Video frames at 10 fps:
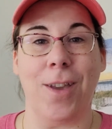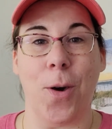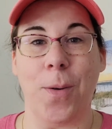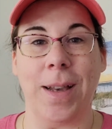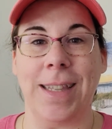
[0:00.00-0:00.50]

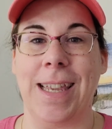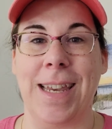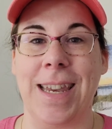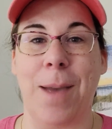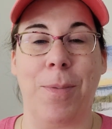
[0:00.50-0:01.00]
go as
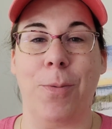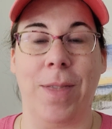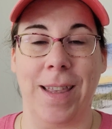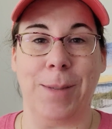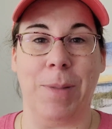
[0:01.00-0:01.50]
in-depth
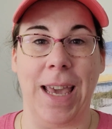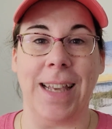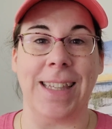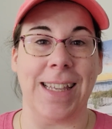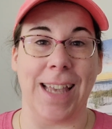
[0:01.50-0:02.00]
with this
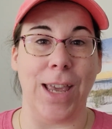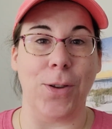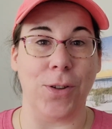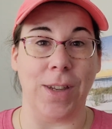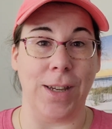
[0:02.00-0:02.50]
place as I usually